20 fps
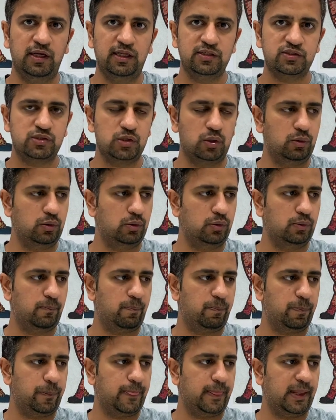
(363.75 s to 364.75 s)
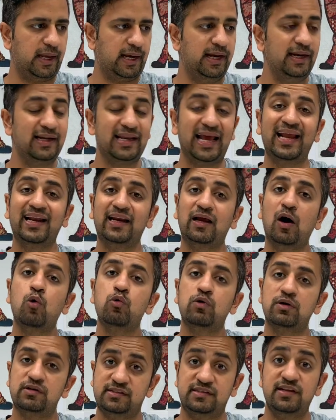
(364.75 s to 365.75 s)
So it
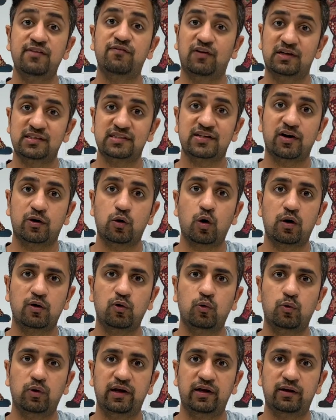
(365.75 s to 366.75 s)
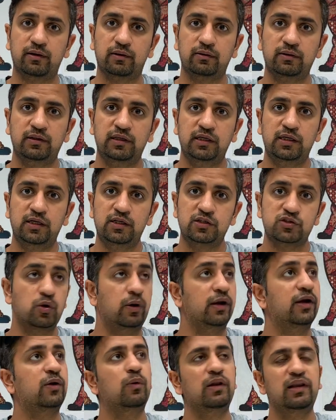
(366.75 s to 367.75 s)
encounters the first record over here. So
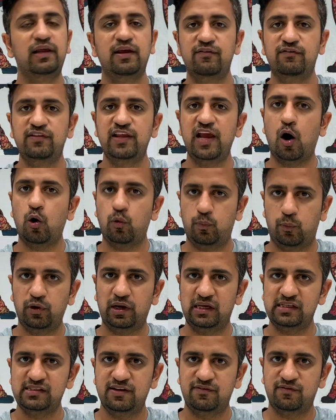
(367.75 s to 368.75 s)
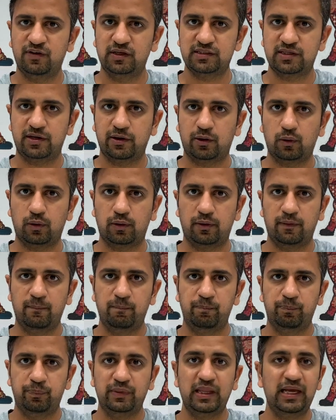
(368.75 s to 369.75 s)
it will give the output as the first record.
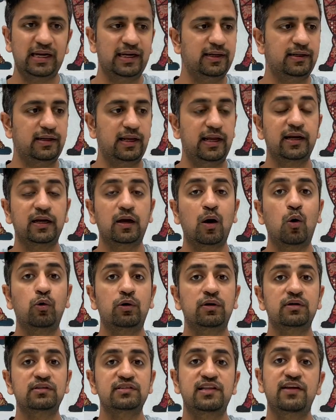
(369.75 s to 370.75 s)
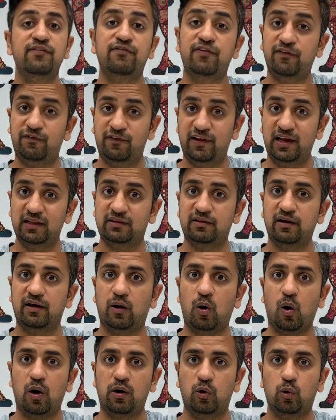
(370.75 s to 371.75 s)
Then it encounters the 50th
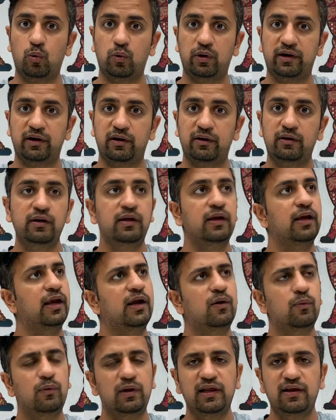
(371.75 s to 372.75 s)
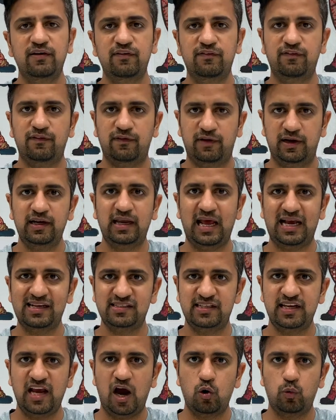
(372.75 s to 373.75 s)
record over here. It will give it
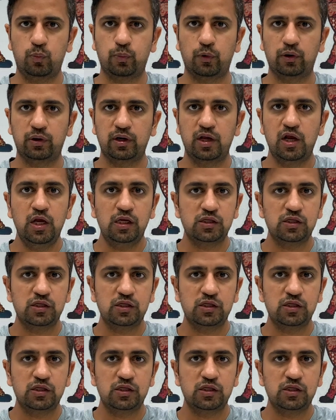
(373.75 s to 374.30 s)
as the output.